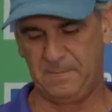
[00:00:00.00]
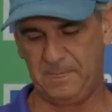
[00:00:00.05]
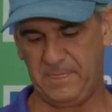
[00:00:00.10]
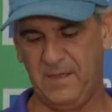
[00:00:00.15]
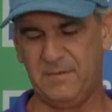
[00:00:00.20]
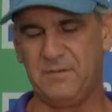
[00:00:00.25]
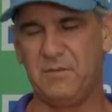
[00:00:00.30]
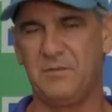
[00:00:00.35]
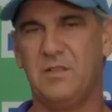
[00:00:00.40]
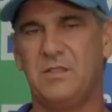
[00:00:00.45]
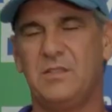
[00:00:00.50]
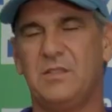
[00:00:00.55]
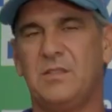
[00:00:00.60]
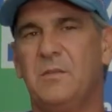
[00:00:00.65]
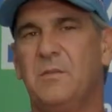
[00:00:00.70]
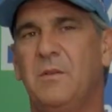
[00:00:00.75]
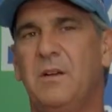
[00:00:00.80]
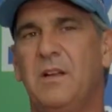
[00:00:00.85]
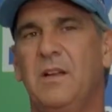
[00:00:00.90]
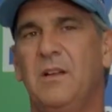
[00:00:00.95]
Every once in
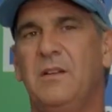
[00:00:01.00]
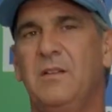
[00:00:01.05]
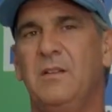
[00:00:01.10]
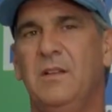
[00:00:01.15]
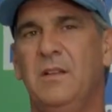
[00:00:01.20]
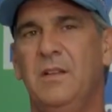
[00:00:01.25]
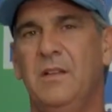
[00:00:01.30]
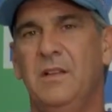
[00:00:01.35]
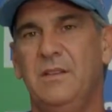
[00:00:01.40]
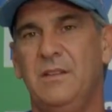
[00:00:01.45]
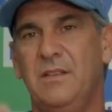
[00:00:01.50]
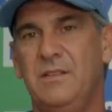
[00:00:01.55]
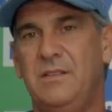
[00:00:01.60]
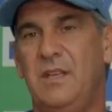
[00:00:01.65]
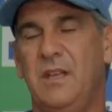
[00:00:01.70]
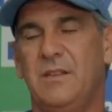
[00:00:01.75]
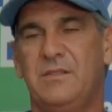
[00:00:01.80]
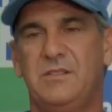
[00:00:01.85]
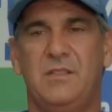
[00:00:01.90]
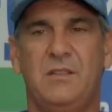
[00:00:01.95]
a while, the
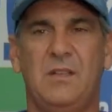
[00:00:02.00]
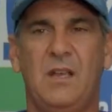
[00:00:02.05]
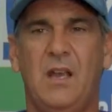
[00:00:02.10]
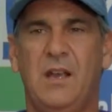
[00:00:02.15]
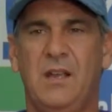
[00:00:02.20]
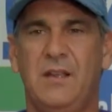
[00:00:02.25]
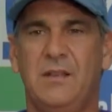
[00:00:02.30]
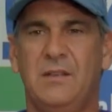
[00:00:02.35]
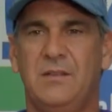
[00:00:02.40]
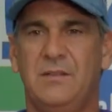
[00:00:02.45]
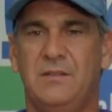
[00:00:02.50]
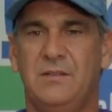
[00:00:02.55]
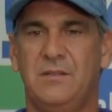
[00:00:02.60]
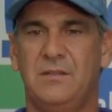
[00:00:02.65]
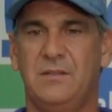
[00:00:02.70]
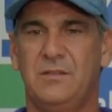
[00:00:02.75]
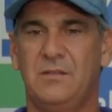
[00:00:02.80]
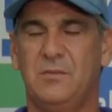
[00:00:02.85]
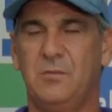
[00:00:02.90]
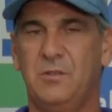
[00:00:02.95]
GFCI
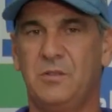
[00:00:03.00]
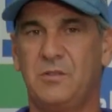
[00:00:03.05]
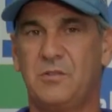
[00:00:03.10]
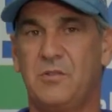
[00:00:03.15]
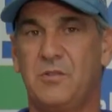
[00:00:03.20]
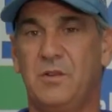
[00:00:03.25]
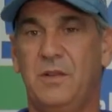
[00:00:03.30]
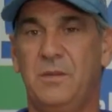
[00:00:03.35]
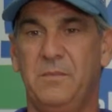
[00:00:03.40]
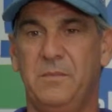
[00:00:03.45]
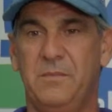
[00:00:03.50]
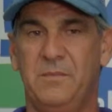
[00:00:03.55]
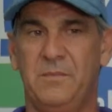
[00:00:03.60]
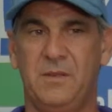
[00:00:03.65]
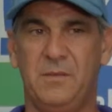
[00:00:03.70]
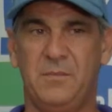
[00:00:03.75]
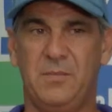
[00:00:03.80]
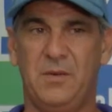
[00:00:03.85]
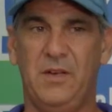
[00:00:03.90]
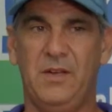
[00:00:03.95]
will trip
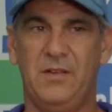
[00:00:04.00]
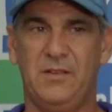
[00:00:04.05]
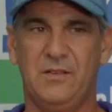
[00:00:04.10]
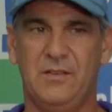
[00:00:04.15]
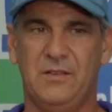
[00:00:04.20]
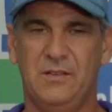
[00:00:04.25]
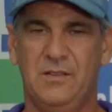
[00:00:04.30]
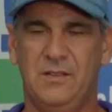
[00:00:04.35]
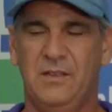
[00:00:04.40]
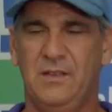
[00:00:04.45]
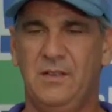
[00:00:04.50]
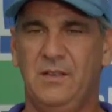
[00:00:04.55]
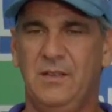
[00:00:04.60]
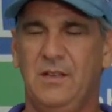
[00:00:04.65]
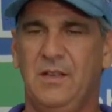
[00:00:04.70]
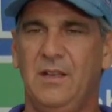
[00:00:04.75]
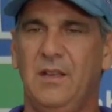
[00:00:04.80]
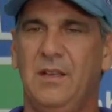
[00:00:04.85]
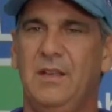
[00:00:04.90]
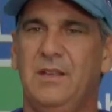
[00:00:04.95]
the breaker,
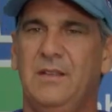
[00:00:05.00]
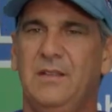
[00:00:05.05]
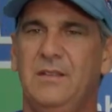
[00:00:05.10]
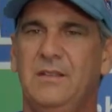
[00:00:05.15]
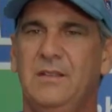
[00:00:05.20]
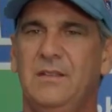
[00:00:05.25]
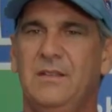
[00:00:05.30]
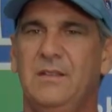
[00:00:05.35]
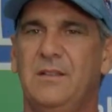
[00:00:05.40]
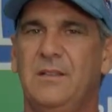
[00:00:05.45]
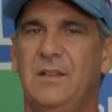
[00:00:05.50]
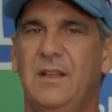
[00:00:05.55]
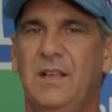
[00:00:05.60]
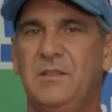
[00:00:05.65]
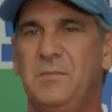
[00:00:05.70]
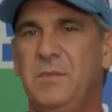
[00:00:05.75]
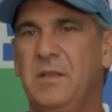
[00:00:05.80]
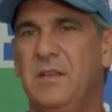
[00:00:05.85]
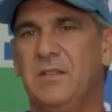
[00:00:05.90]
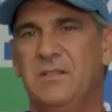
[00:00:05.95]
and
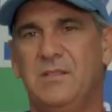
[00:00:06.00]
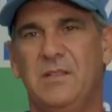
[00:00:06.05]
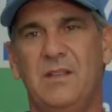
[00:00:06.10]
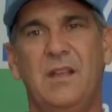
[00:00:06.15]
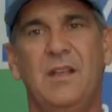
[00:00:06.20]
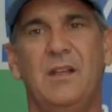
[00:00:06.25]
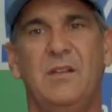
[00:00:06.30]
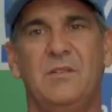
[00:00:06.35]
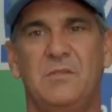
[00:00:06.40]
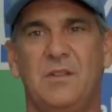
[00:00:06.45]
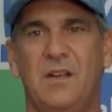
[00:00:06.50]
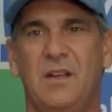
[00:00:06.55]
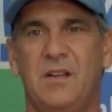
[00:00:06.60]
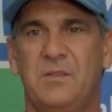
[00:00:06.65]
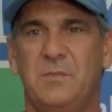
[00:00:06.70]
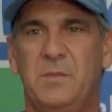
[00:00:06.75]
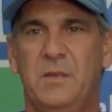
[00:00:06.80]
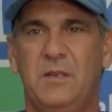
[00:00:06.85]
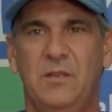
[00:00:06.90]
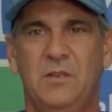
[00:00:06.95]
that's because of the hair
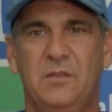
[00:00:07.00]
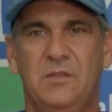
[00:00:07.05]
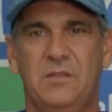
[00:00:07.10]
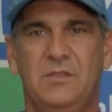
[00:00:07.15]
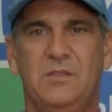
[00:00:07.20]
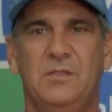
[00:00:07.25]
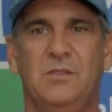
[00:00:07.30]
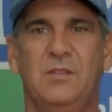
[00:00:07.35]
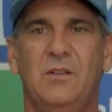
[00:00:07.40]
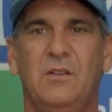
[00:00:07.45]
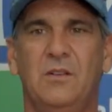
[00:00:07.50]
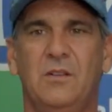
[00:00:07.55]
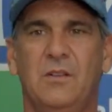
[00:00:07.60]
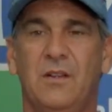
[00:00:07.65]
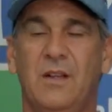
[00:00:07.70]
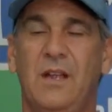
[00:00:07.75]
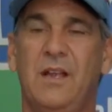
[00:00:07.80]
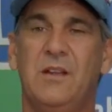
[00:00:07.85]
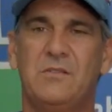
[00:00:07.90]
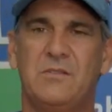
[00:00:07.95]
dryer's been going too
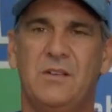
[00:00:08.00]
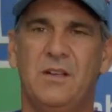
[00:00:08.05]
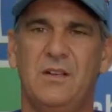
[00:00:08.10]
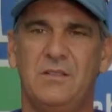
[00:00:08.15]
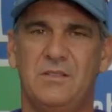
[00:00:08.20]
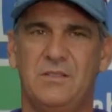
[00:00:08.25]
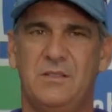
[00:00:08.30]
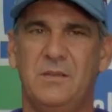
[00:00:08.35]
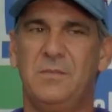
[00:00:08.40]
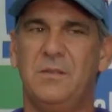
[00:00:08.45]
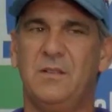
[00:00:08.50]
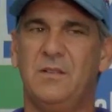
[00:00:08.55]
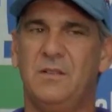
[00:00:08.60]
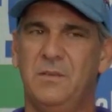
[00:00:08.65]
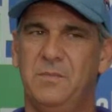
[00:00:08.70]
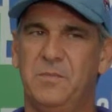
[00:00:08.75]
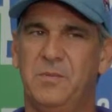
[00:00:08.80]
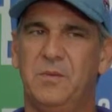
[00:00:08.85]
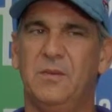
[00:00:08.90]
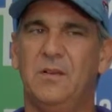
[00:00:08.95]
long. Hair dryers
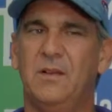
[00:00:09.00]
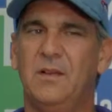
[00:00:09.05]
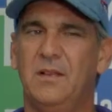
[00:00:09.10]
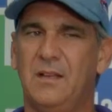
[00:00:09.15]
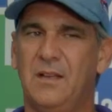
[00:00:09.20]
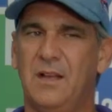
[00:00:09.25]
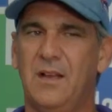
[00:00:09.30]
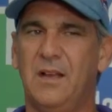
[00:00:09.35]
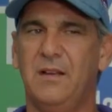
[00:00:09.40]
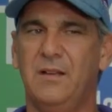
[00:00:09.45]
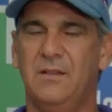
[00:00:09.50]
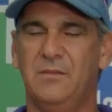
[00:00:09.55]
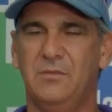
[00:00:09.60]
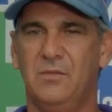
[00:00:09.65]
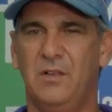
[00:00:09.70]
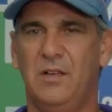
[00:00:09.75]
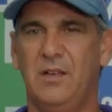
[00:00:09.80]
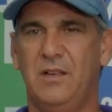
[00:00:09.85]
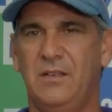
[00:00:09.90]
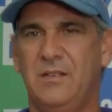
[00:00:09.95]
typically pull a lot of
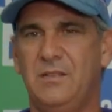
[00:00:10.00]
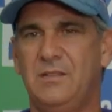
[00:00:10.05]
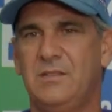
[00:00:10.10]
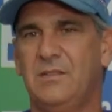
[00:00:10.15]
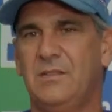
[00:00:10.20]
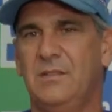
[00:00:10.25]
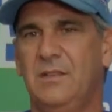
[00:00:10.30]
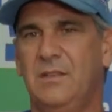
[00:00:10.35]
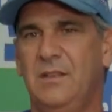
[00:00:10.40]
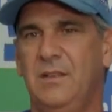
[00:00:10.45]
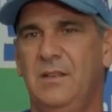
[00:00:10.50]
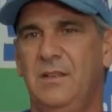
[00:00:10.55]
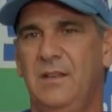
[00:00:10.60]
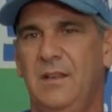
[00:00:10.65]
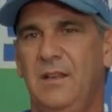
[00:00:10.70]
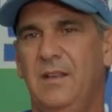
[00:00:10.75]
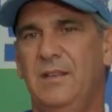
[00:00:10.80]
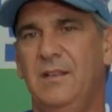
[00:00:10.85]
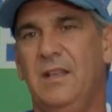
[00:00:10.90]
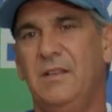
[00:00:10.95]
wattage,
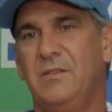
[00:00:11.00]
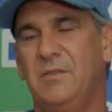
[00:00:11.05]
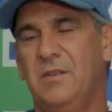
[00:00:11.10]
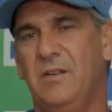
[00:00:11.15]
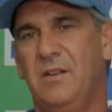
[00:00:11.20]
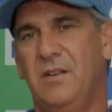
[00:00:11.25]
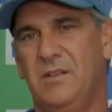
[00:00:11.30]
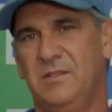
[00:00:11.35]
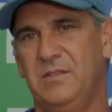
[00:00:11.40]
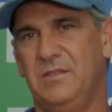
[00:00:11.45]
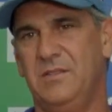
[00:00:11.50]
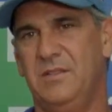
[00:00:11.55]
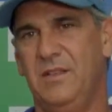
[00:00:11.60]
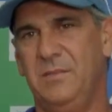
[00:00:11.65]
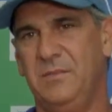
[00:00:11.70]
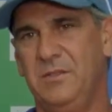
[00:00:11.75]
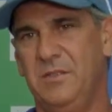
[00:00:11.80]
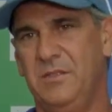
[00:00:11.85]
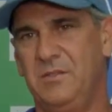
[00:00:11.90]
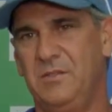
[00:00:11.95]
and that's what causes
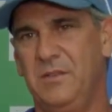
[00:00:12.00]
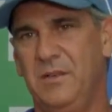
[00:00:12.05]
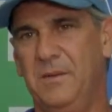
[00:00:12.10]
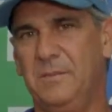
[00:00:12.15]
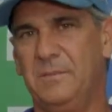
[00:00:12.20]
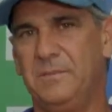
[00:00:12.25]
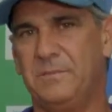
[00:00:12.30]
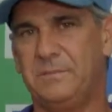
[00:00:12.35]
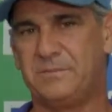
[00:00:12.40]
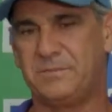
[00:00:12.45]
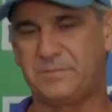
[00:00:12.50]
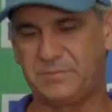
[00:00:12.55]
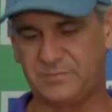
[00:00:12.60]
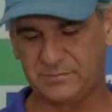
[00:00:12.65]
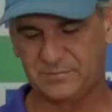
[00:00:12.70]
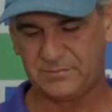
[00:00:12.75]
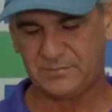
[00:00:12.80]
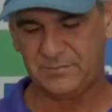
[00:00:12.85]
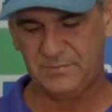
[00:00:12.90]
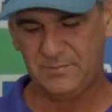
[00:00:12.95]
them to trip.
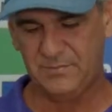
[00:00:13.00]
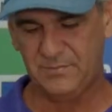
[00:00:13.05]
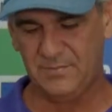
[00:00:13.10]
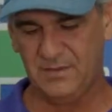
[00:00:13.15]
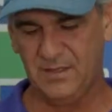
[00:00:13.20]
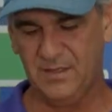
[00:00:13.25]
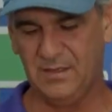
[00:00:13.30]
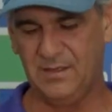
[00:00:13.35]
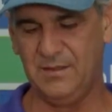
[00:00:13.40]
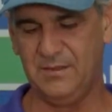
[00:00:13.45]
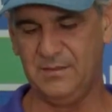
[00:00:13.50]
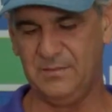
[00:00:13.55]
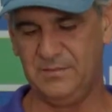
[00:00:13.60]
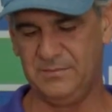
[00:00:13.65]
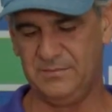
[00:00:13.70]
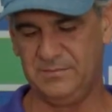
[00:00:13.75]
The